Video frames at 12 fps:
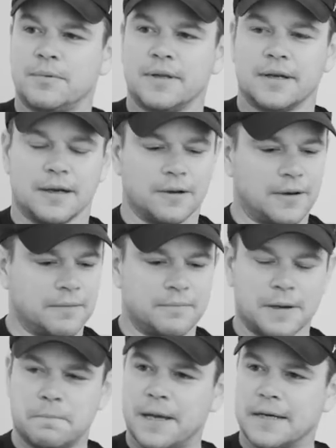You know, a,
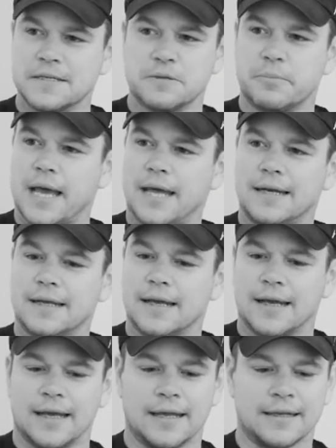a, bet is a bet,
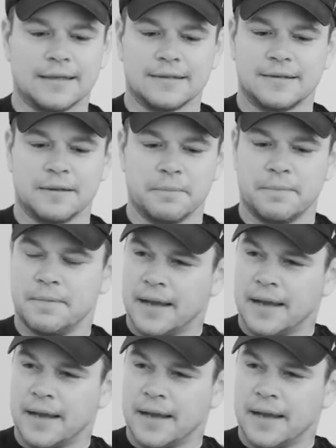and the